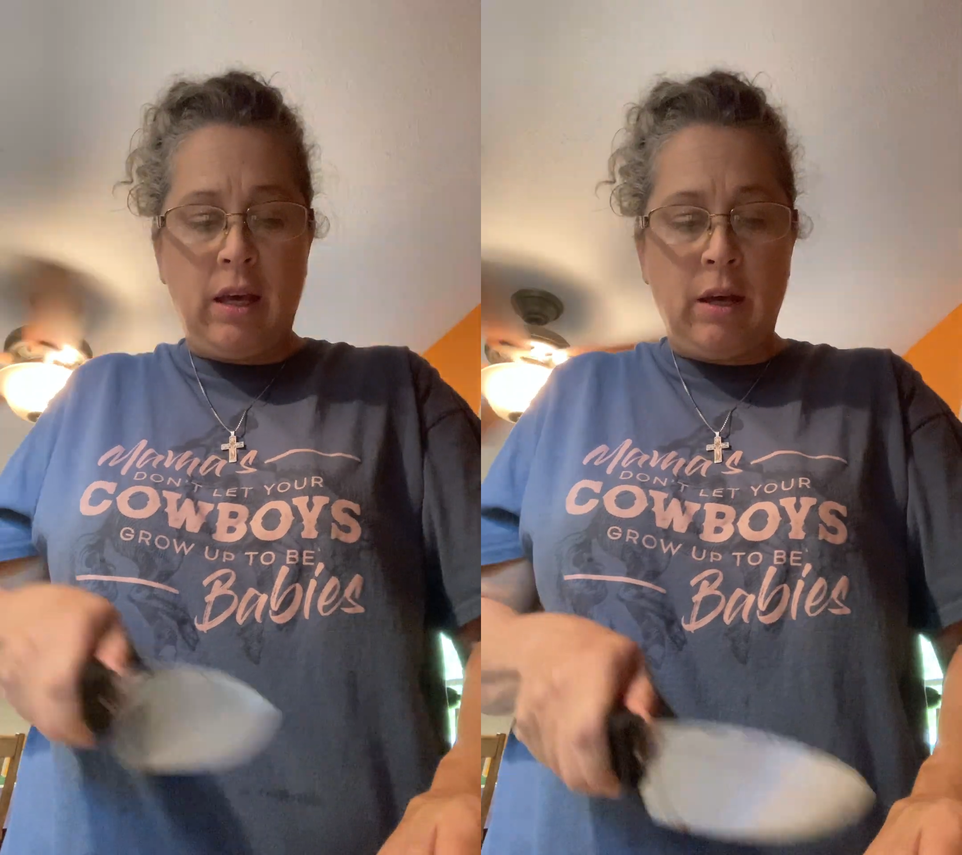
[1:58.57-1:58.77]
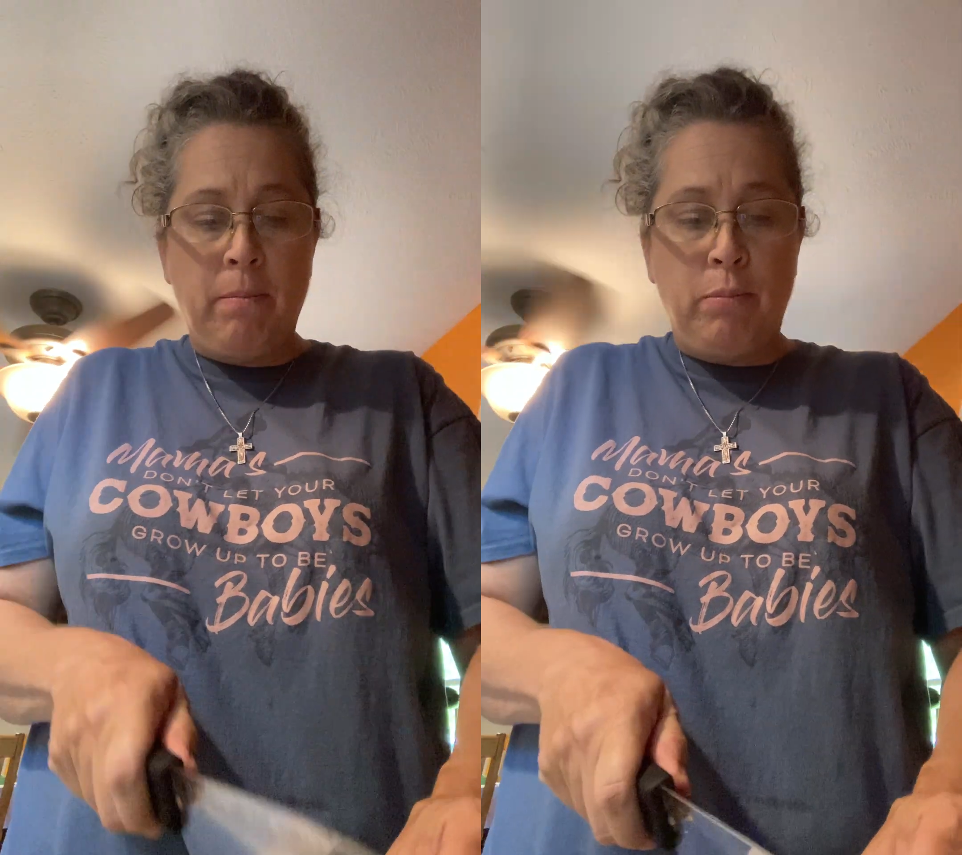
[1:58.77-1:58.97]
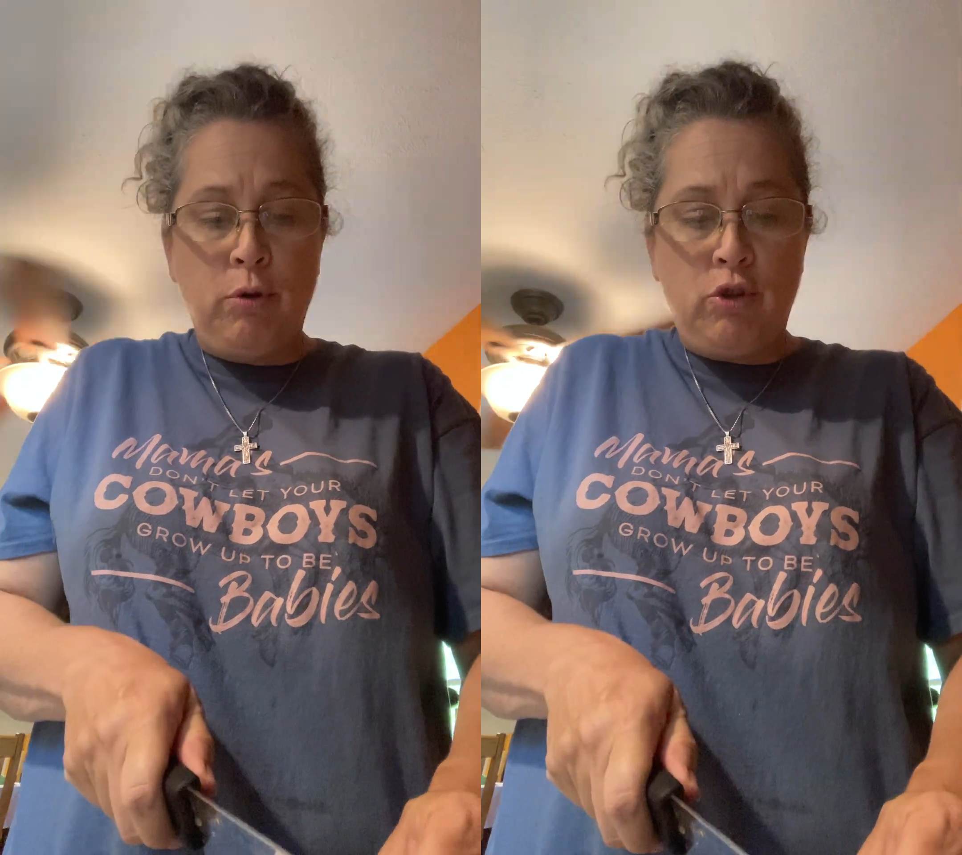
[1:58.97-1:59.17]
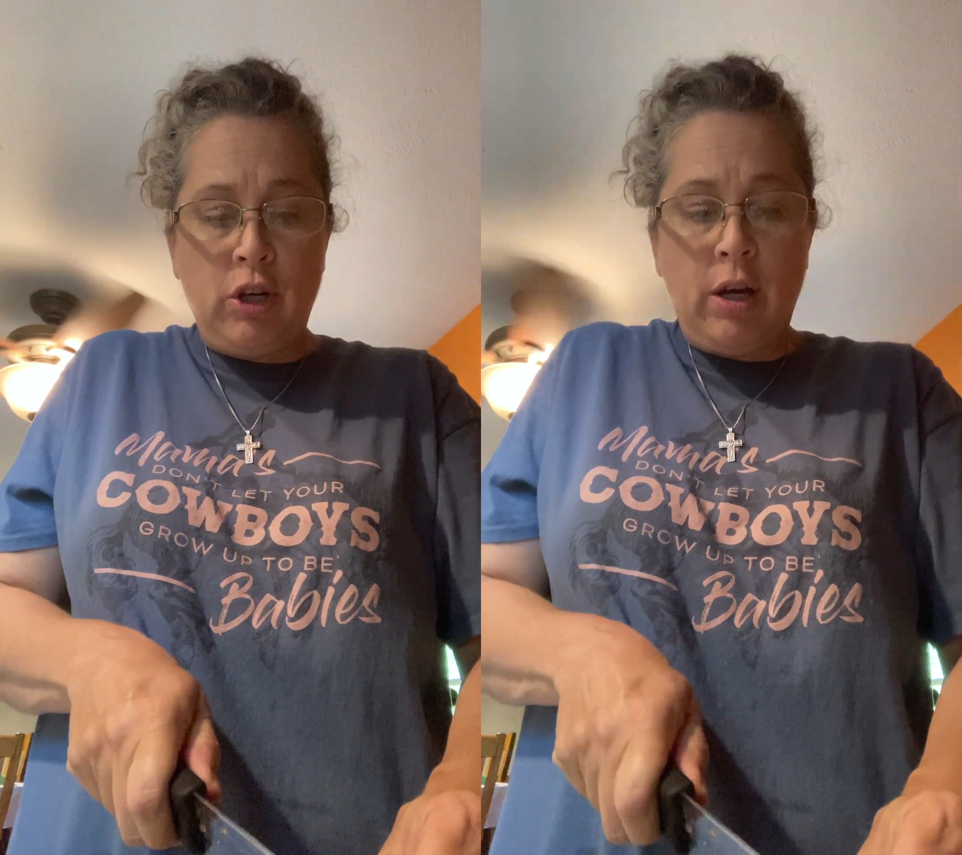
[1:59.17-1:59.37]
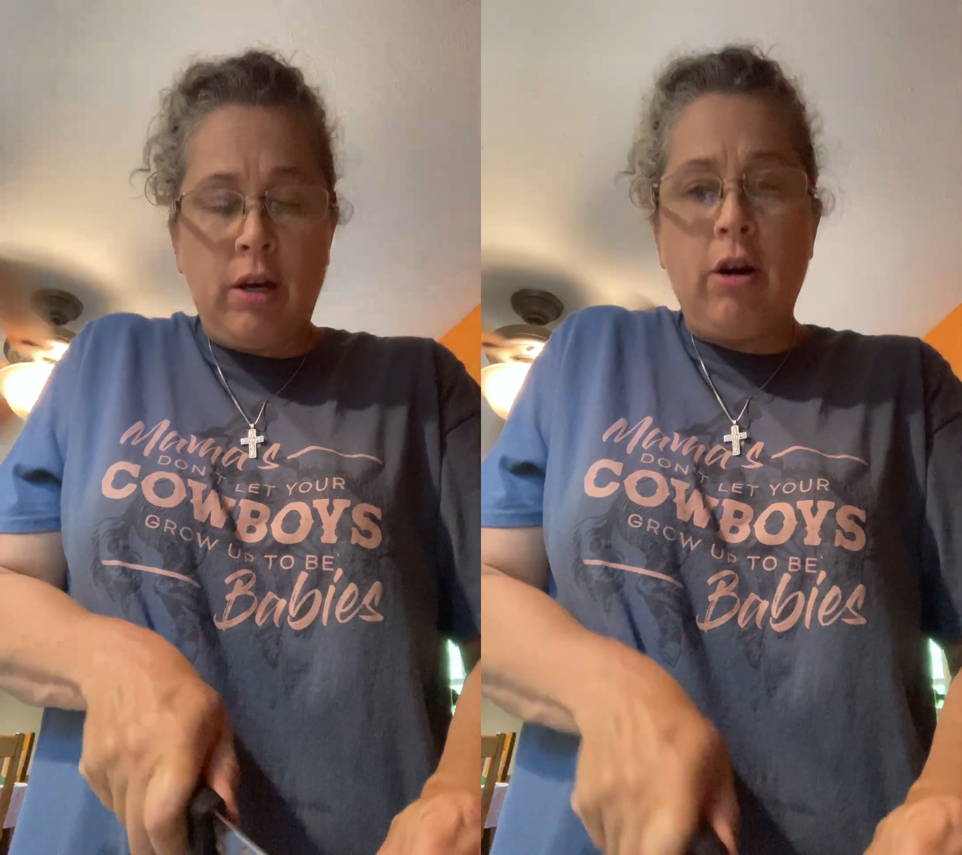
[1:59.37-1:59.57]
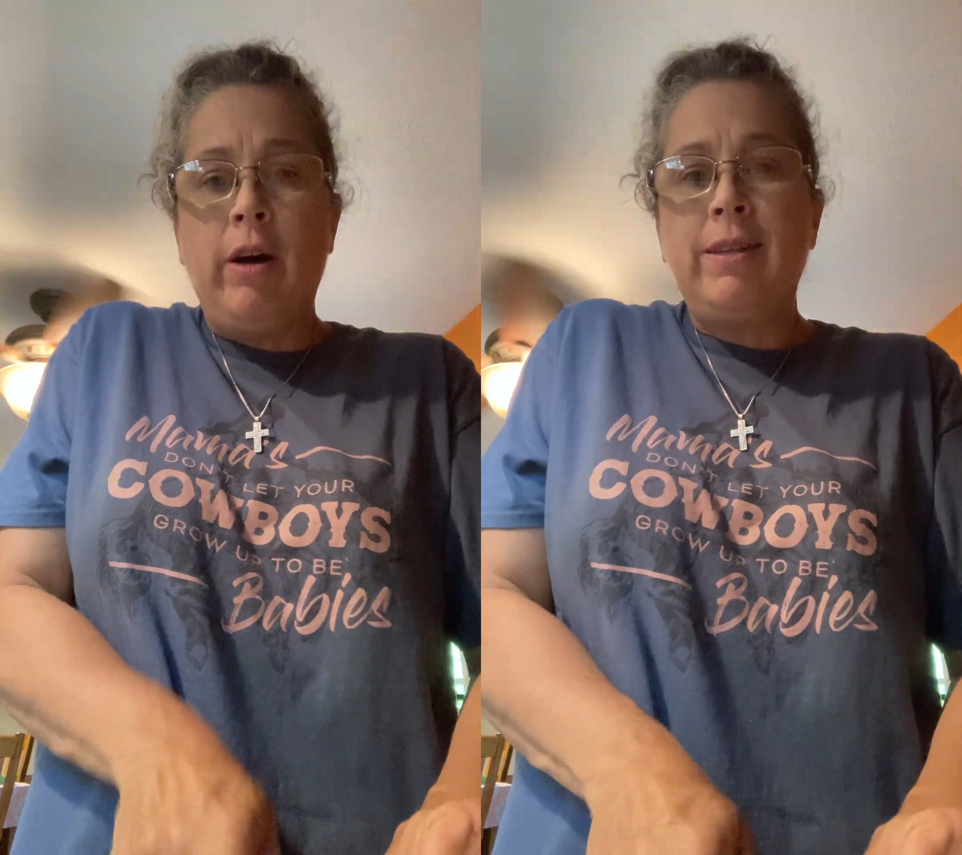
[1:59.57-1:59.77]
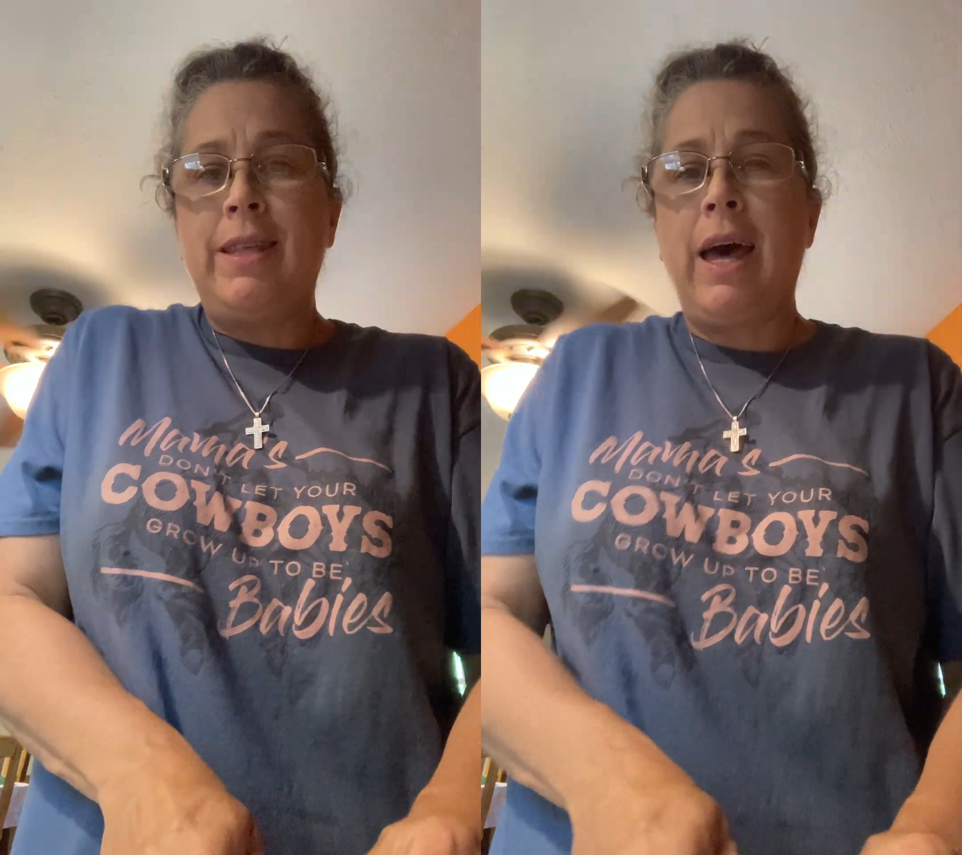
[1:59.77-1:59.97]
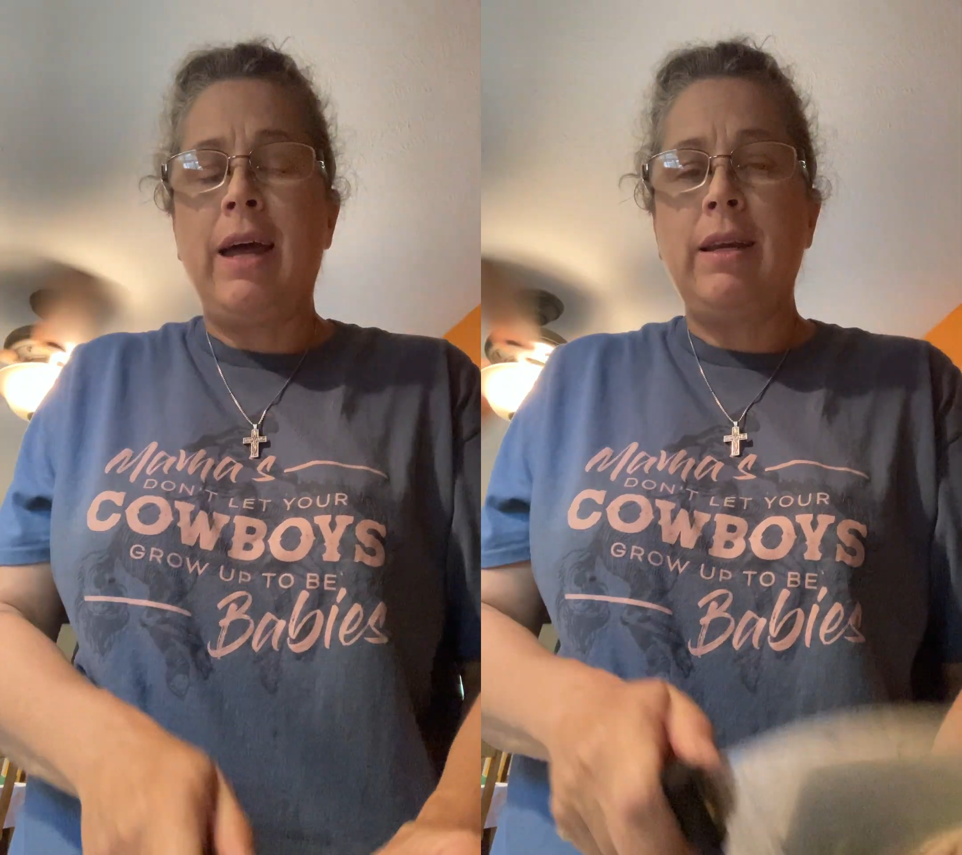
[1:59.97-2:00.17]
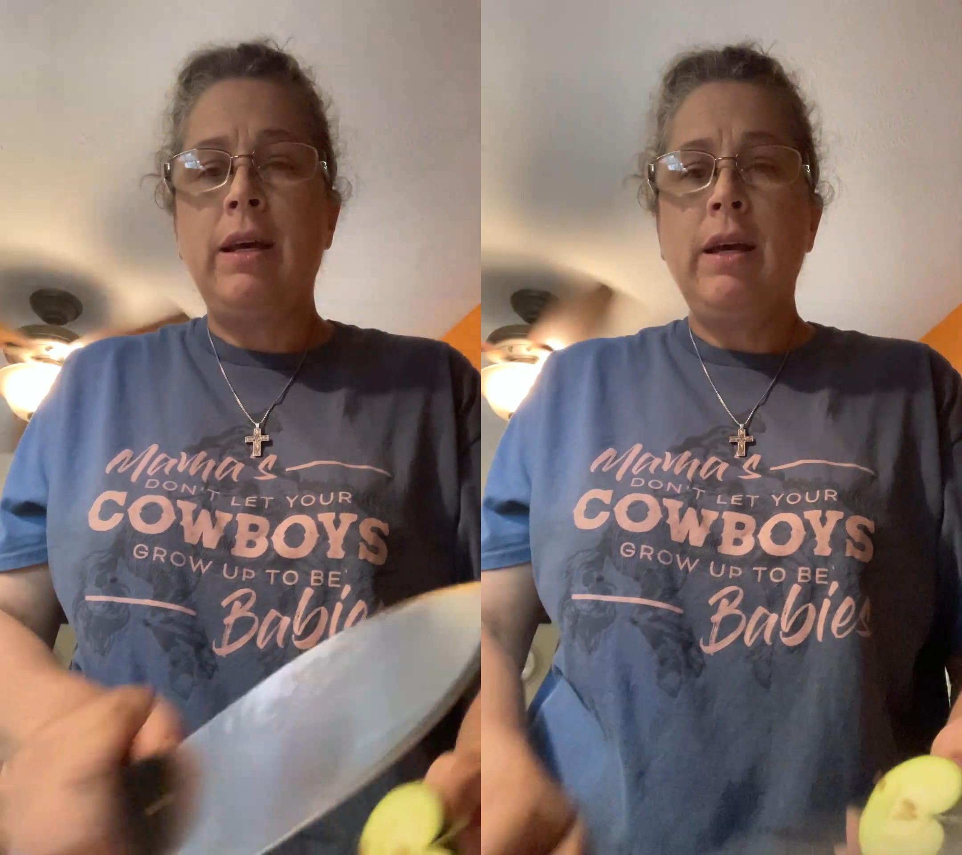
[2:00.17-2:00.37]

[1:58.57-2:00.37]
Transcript: kombucha calls that,